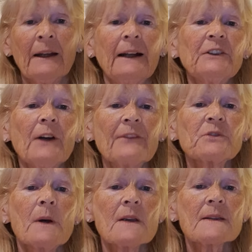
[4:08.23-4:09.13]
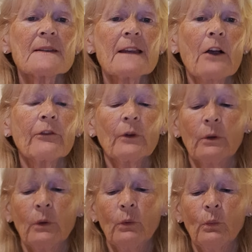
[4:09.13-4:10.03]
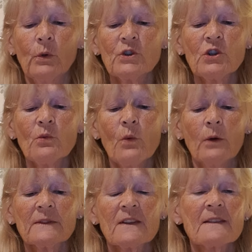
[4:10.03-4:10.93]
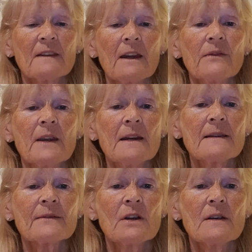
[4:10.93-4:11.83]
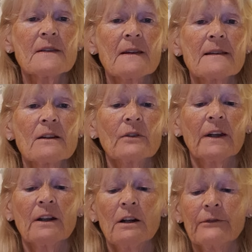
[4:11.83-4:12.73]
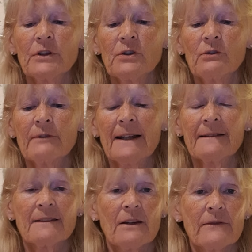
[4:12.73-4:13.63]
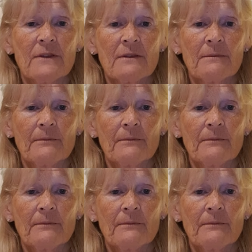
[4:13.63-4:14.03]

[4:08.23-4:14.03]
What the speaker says: And you have to ask yourself, would you want to see these nurses looking after your relatives?